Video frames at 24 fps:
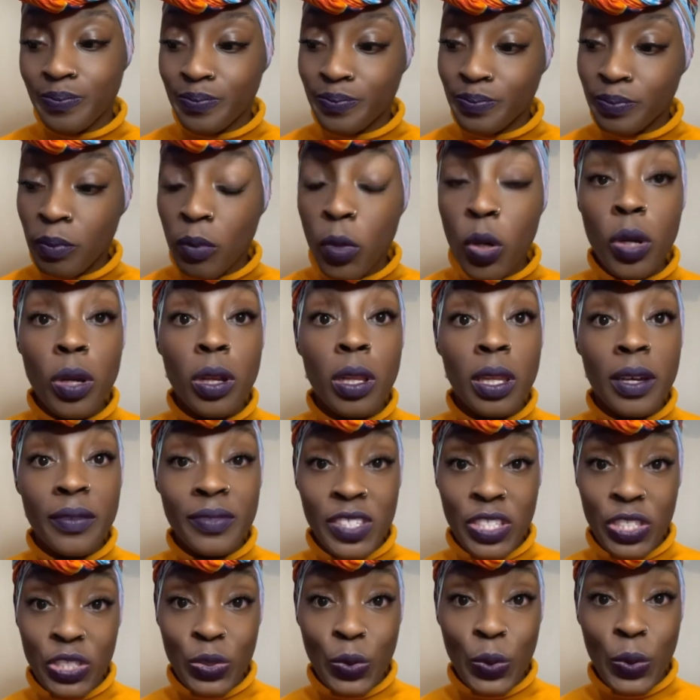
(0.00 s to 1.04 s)
moral of the
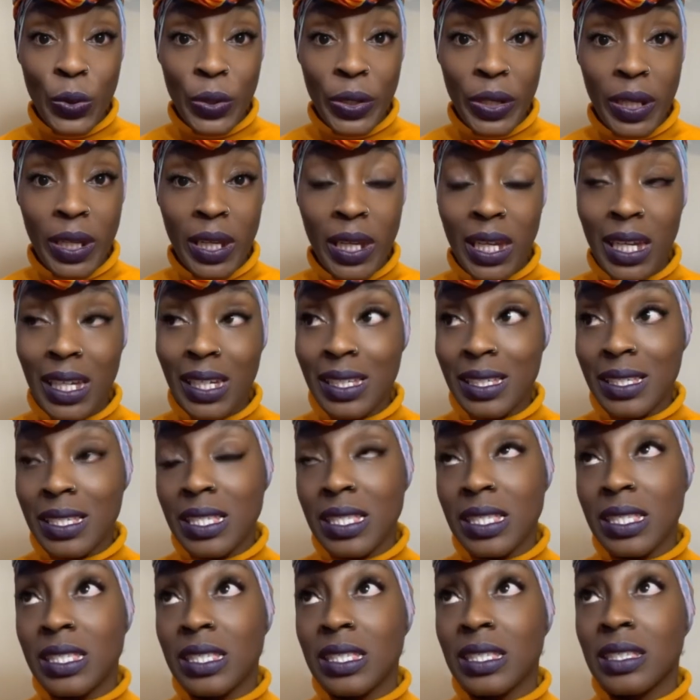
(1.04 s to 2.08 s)
story is